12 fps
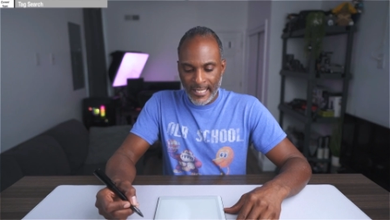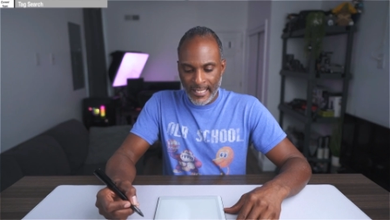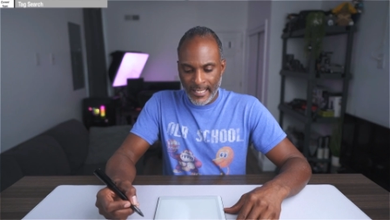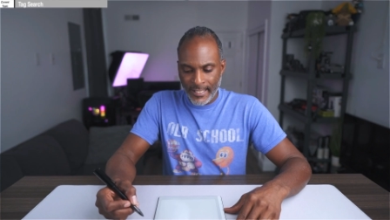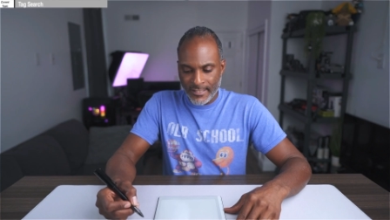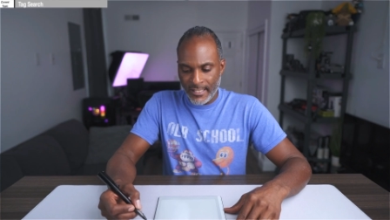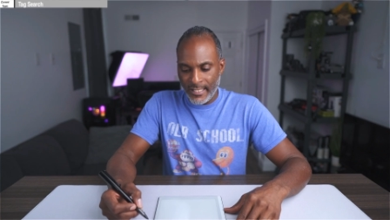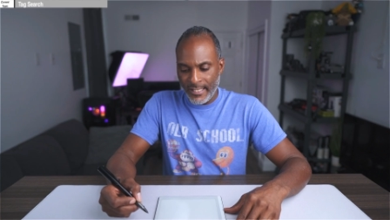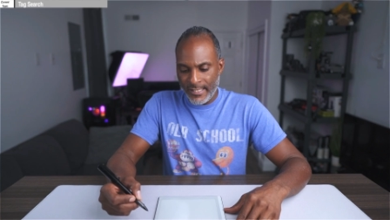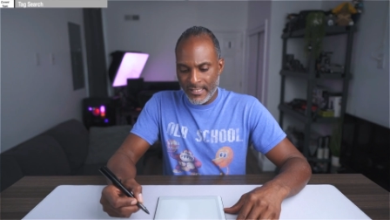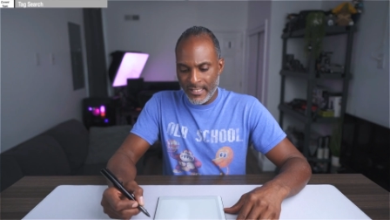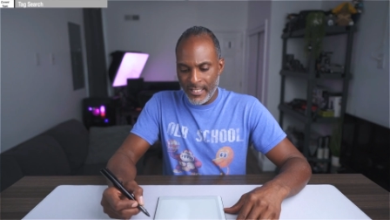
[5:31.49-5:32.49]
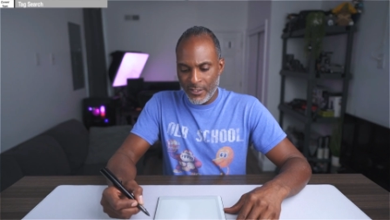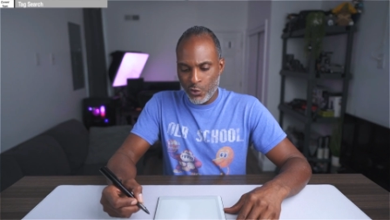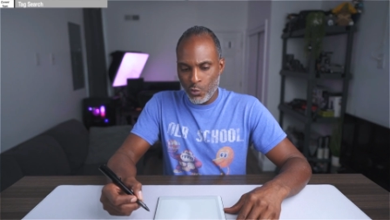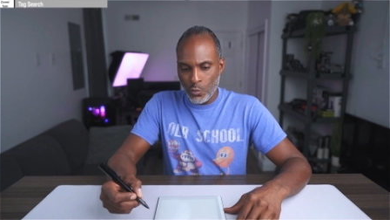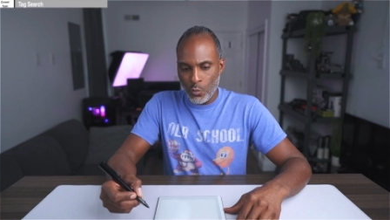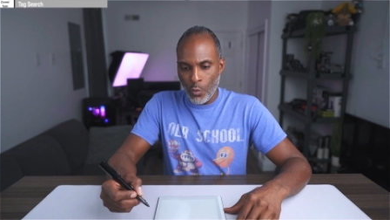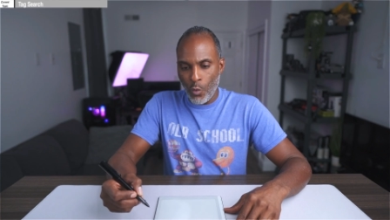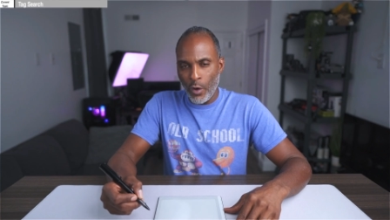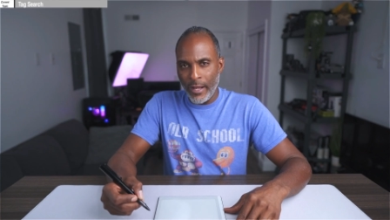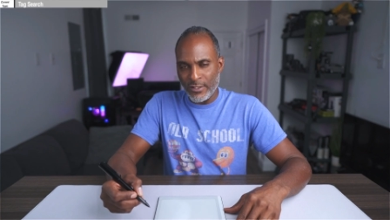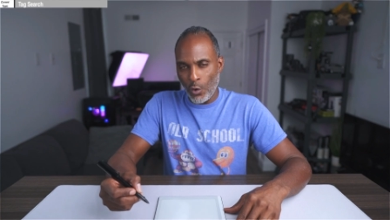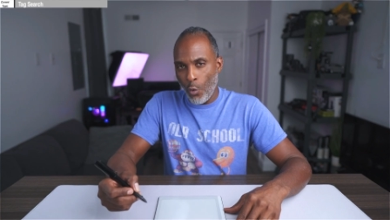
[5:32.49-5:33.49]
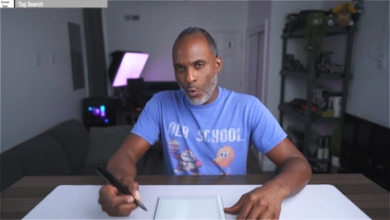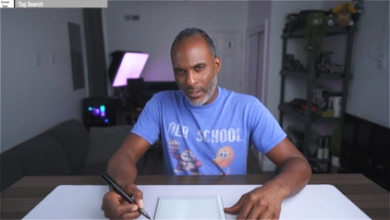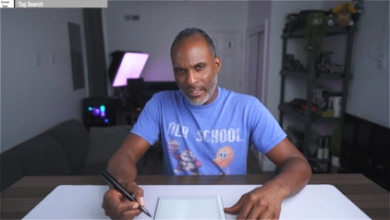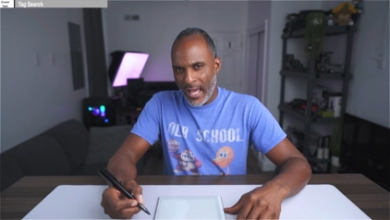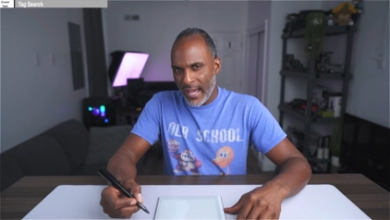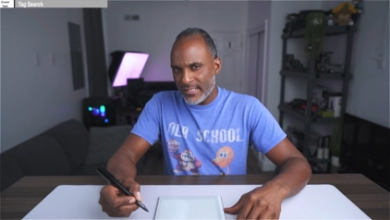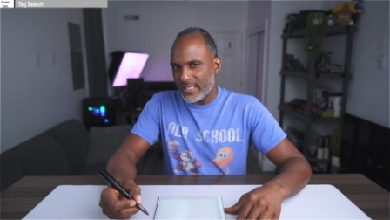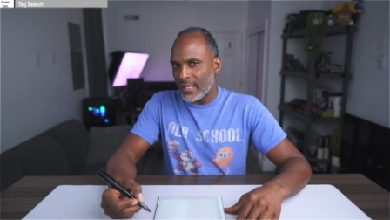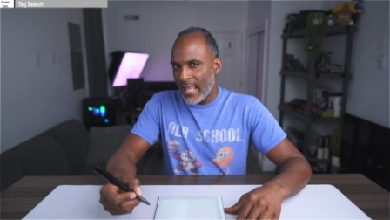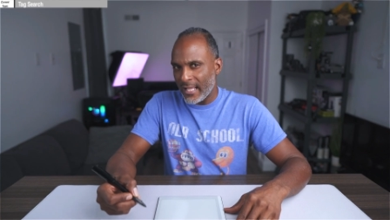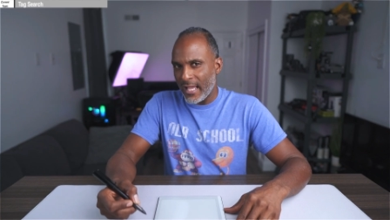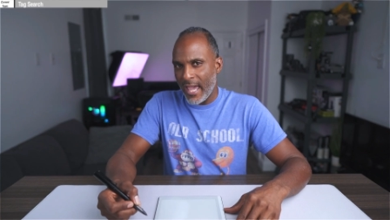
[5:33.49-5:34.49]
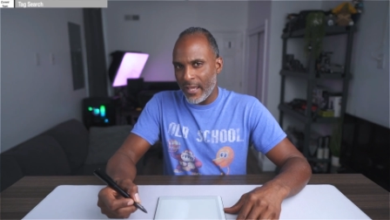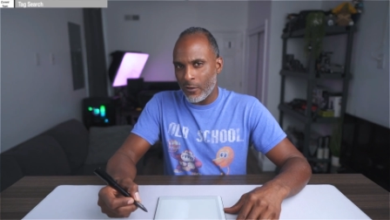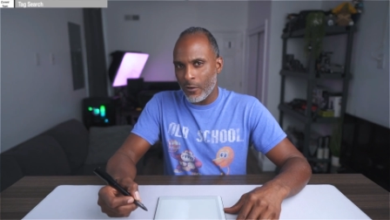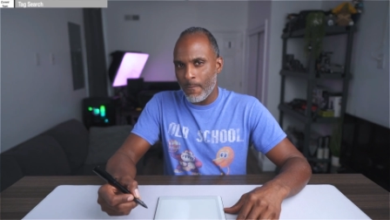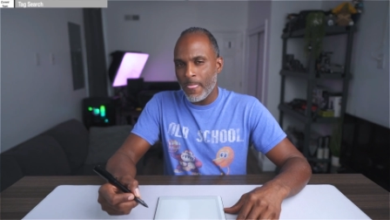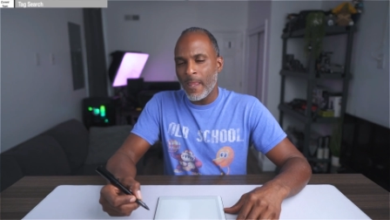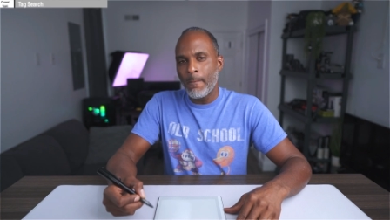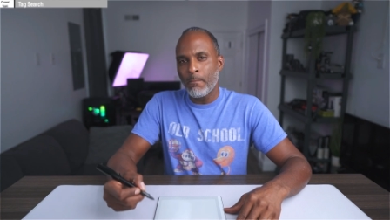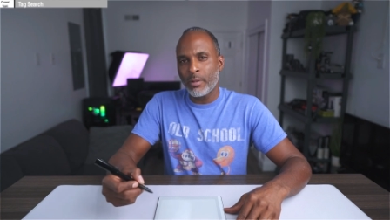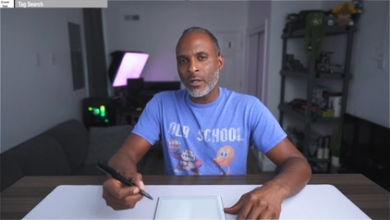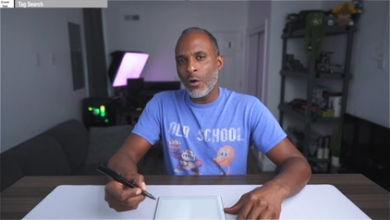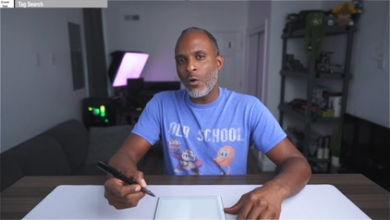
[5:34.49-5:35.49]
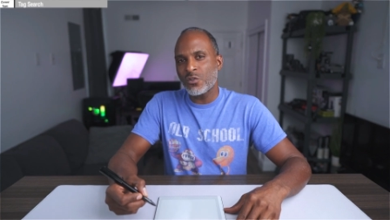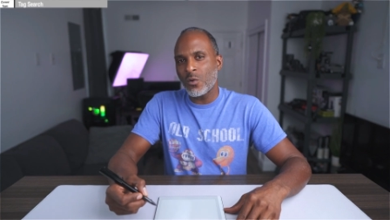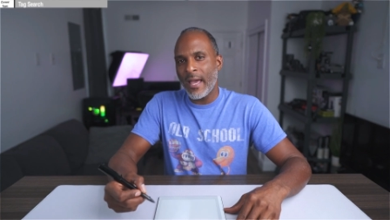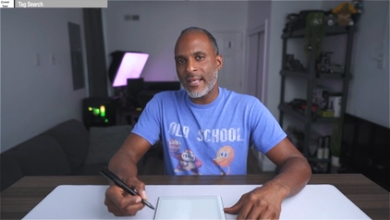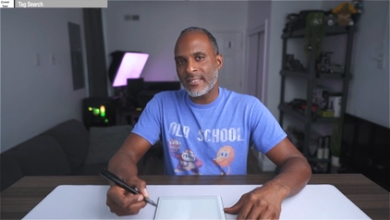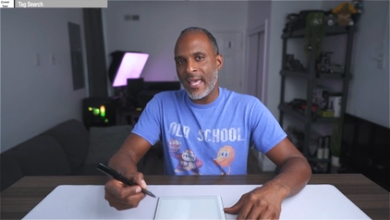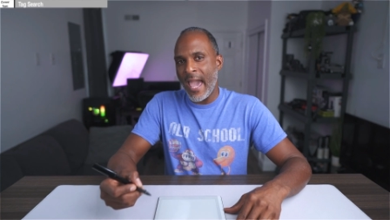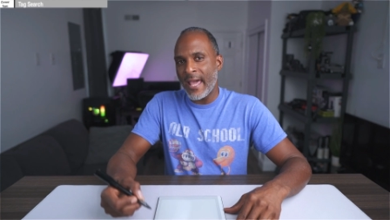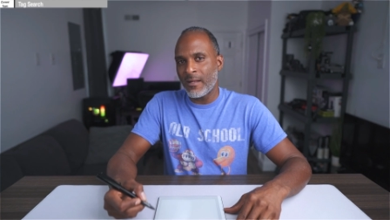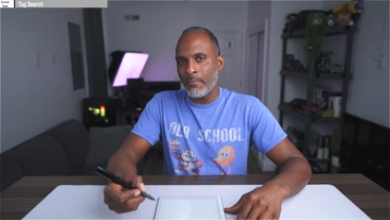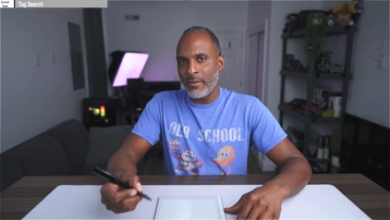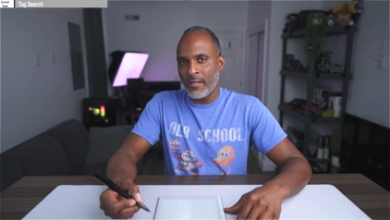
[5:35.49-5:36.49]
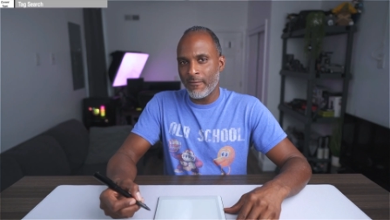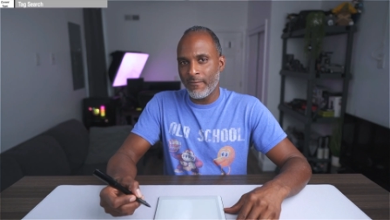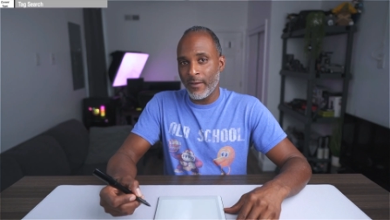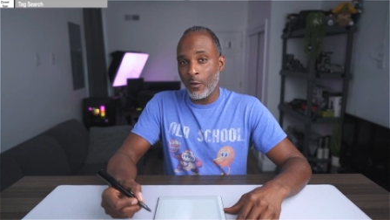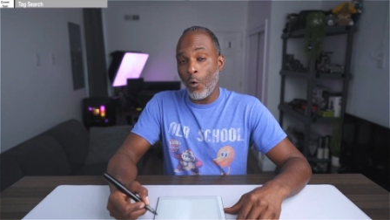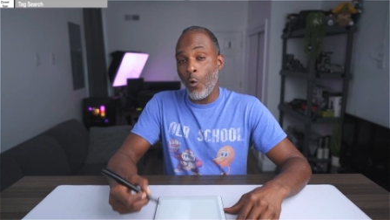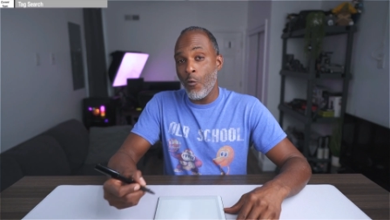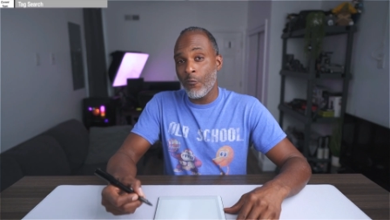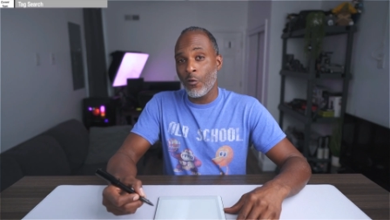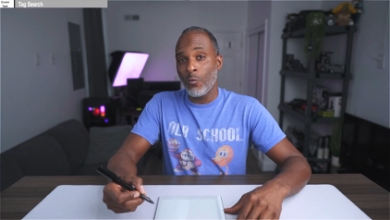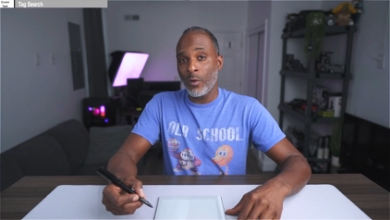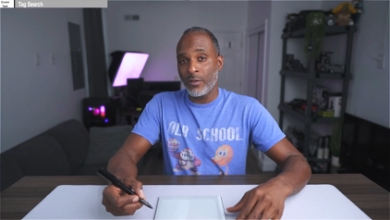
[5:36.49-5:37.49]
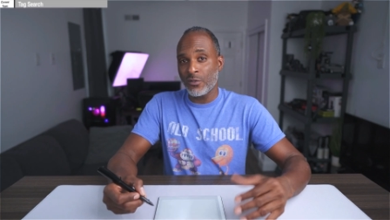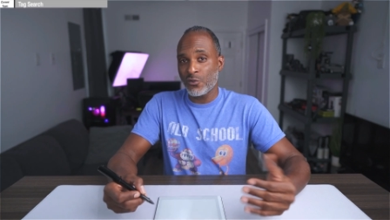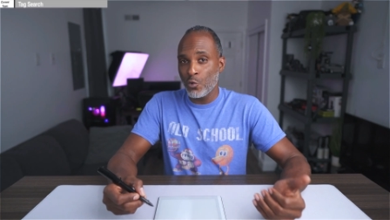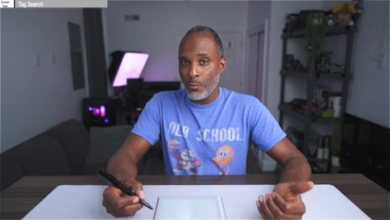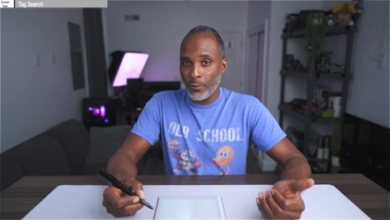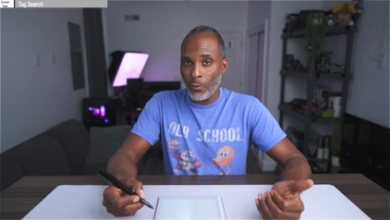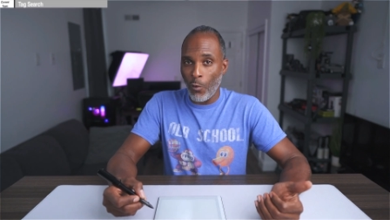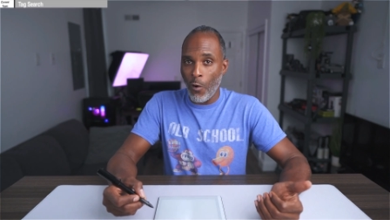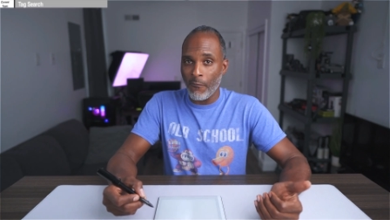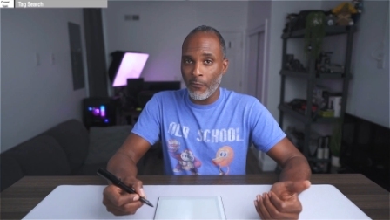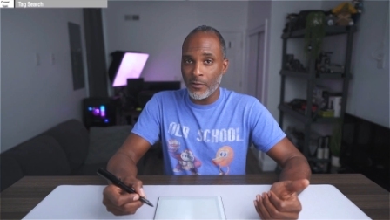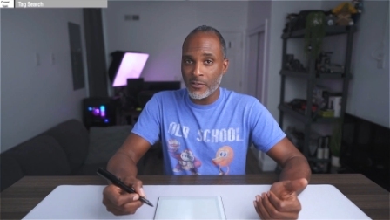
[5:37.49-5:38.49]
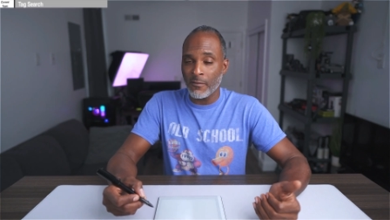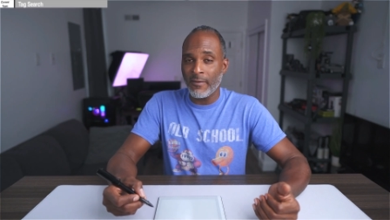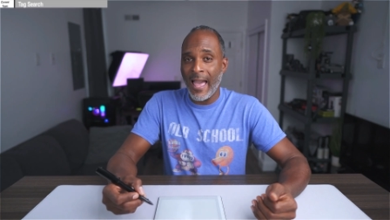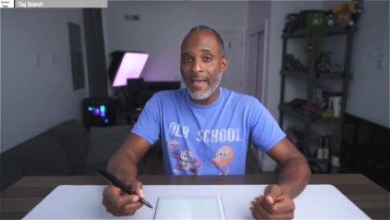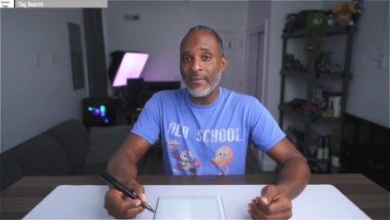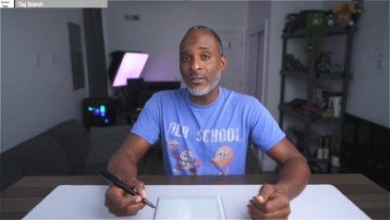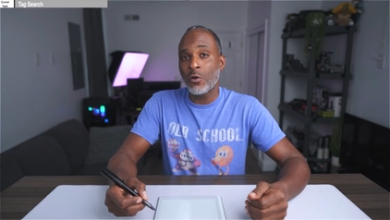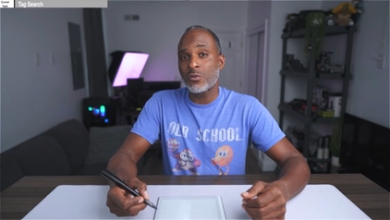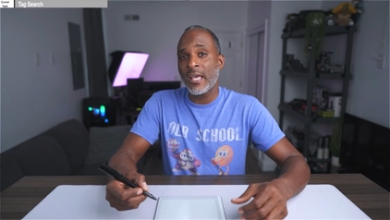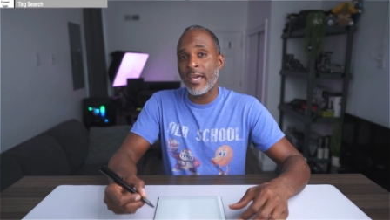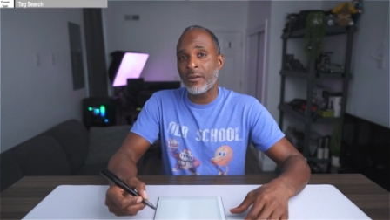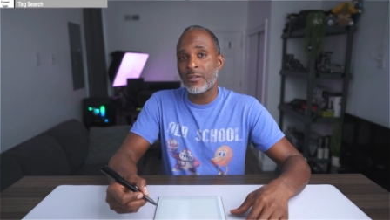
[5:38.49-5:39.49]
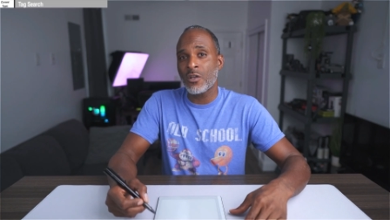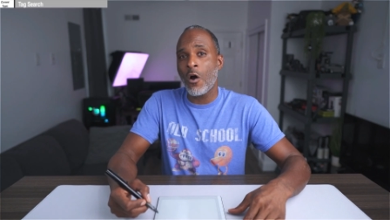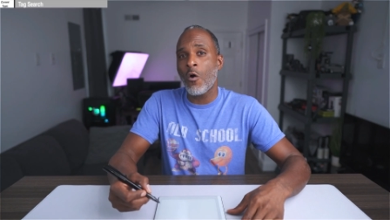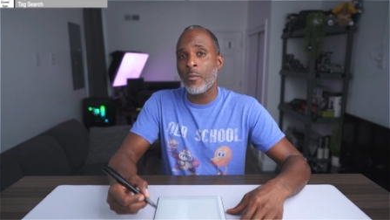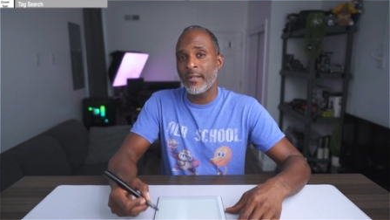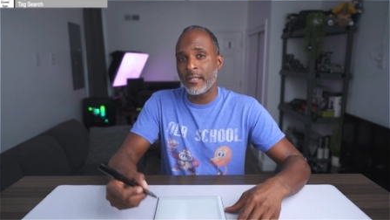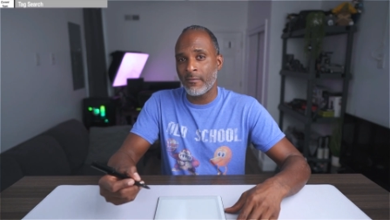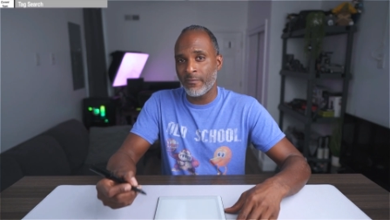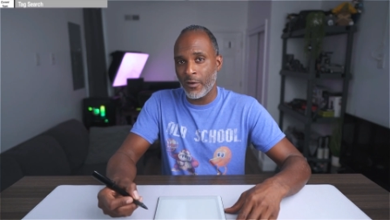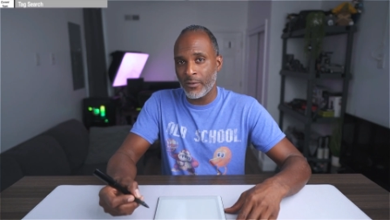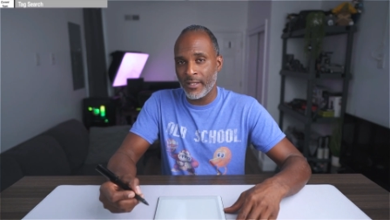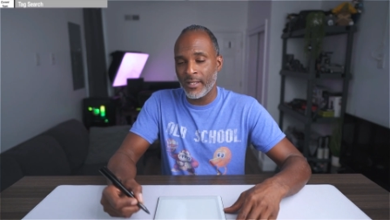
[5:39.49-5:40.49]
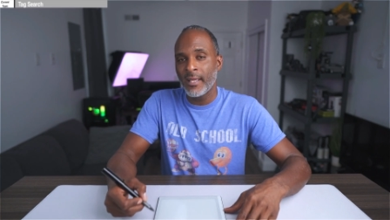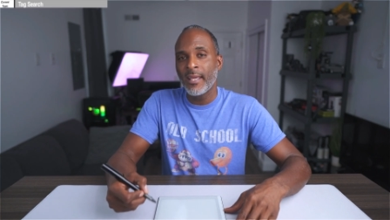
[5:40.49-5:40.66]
It's organized like a header, but it also has the added benefit over what the Supernote offers of having those headers already converted